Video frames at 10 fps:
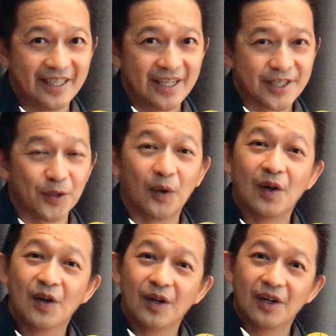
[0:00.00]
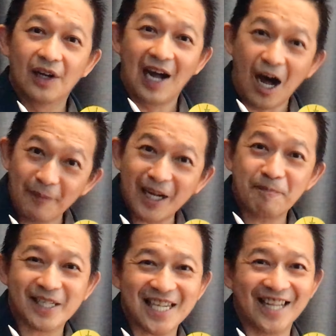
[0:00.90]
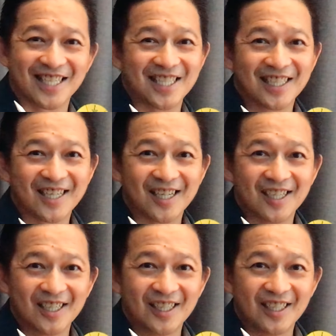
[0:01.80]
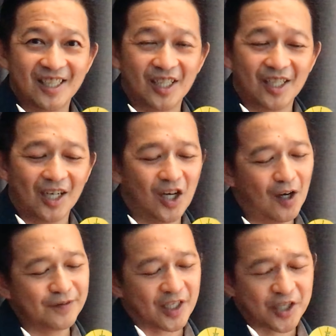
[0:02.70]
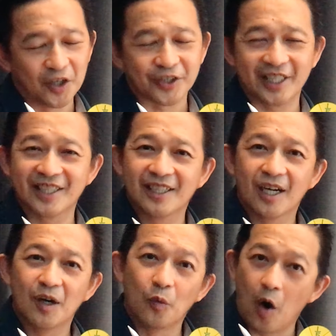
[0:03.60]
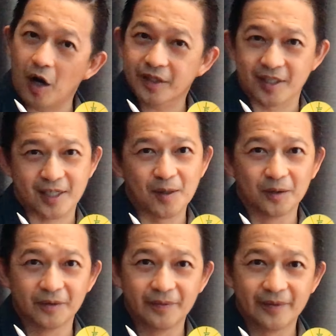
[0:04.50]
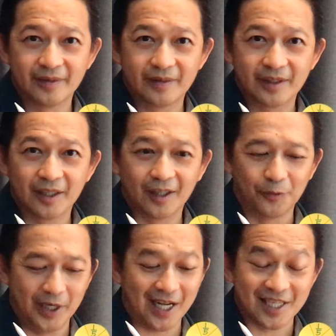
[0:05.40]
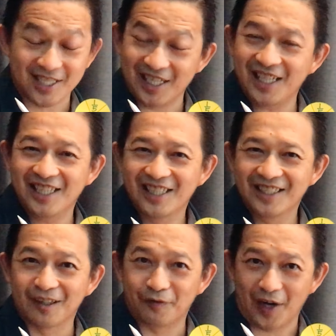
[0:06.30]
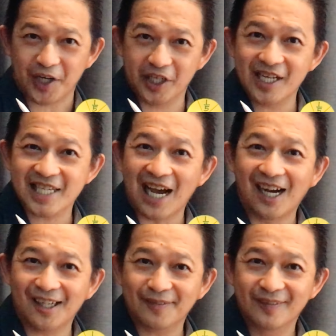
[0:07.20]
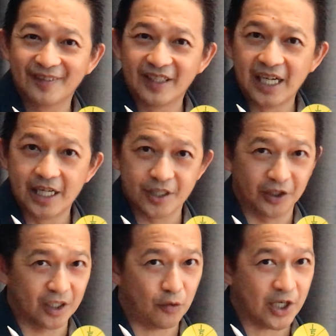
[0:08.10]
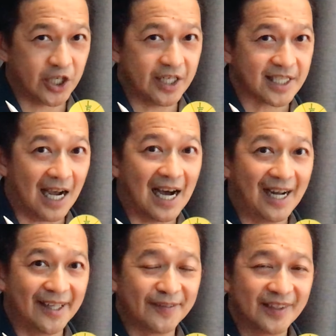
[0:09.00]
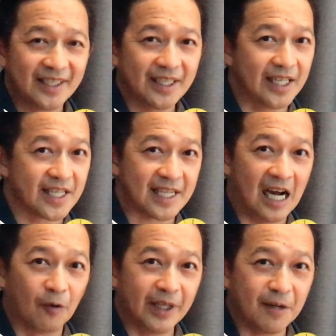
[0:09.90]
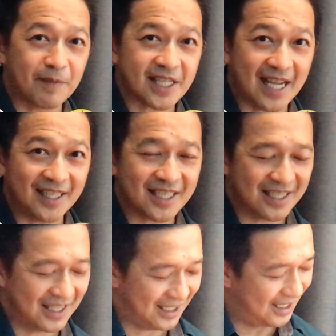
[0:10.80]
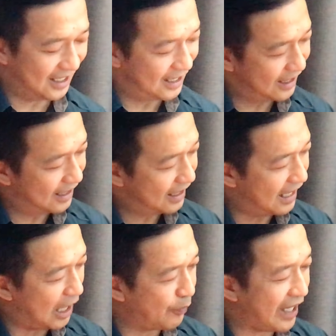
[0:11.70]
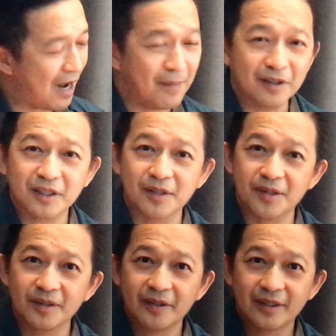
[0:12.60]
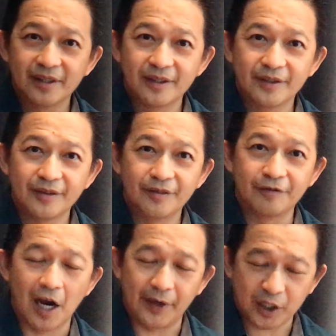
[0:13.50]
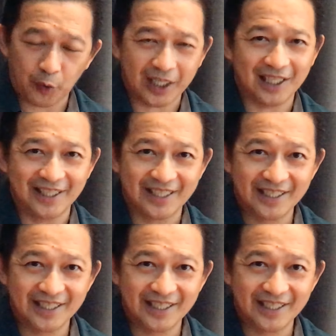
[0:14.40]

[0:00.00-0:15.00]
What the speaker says: So, how many percent of the children walk to school? We can see the fraction is half. So the question is half is how many percent? Are we able to very quickly